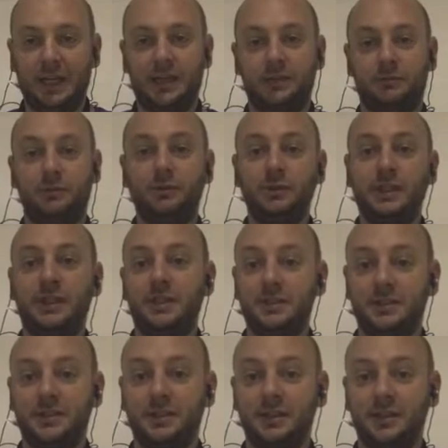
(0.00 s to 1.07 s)
And the rule
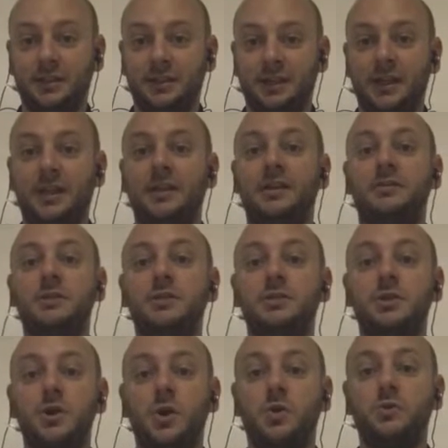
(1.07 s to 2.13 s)
is, there
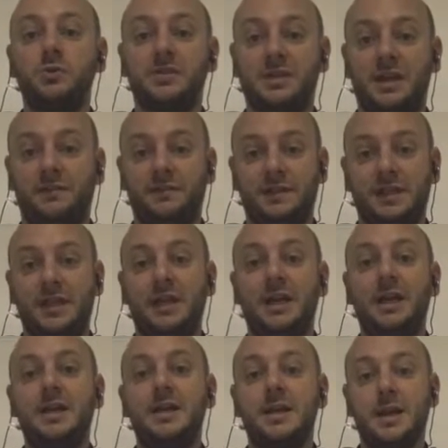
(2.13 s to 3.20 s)
is no safety
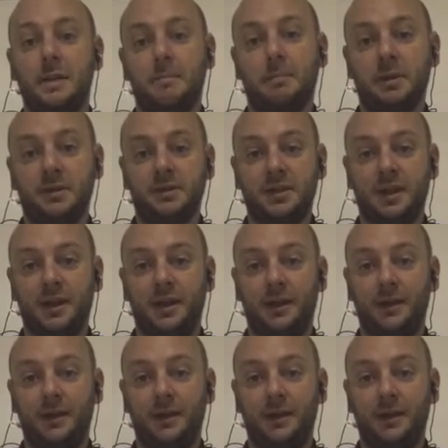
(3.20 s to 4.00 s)
in numbers.